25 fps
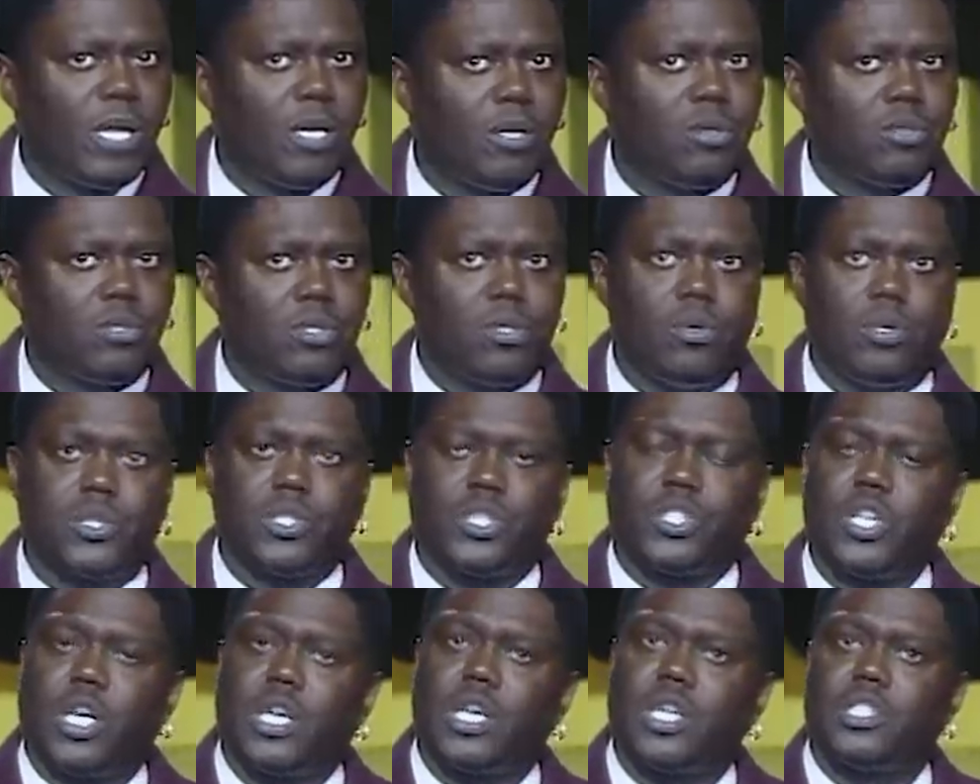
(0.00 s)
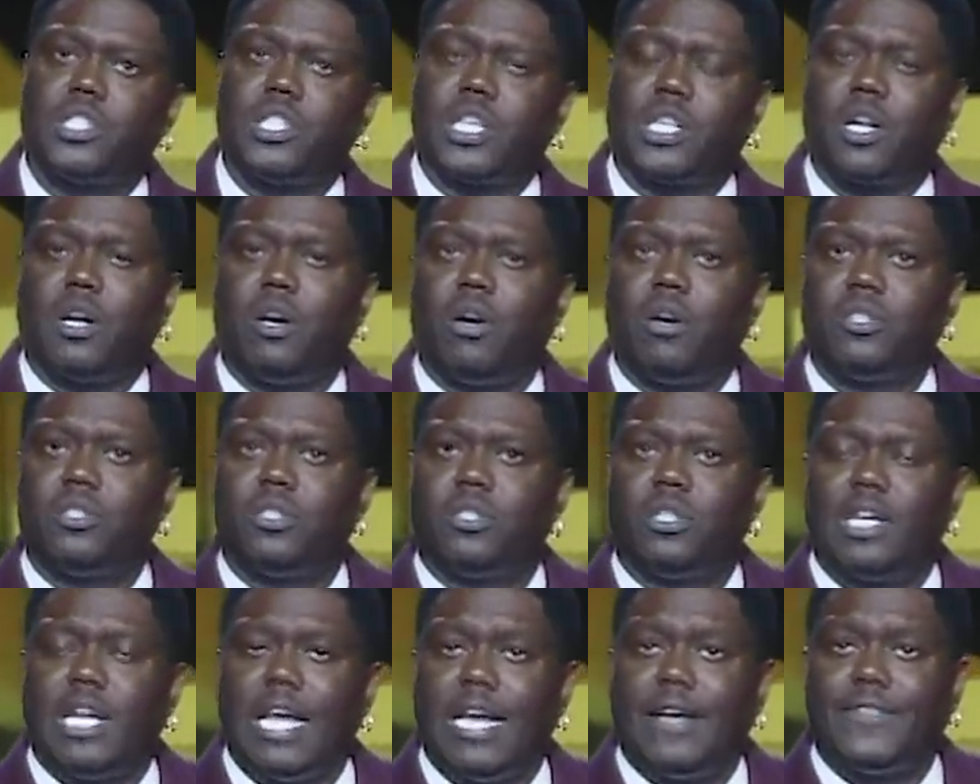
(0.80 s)
on doing? Suck a dick all
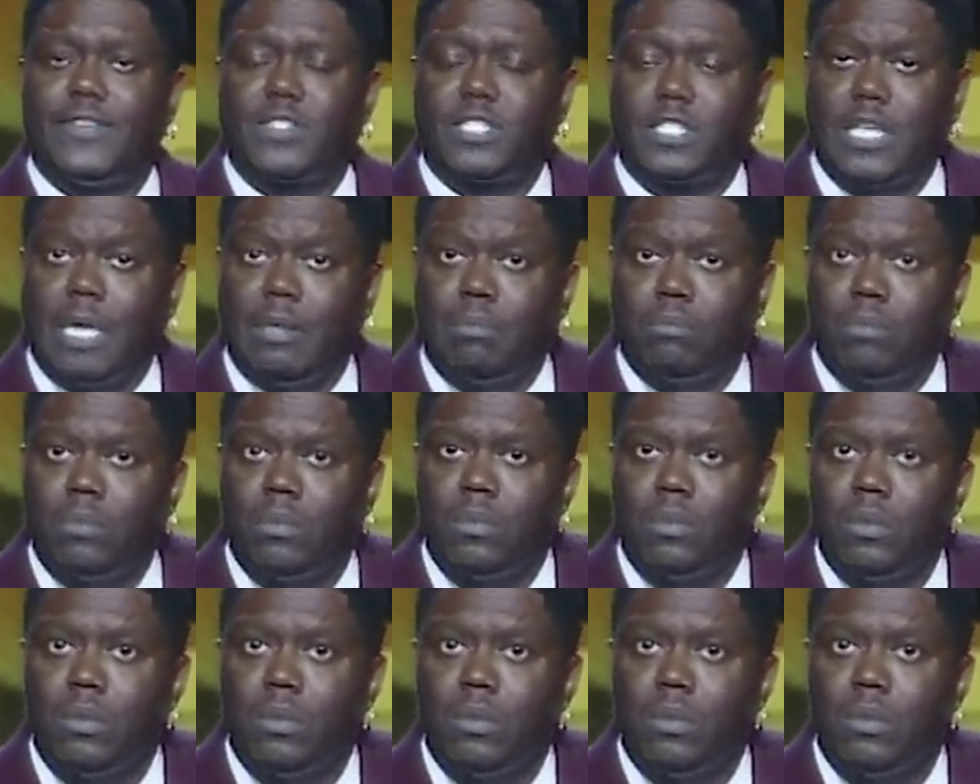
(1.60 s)
your life or something?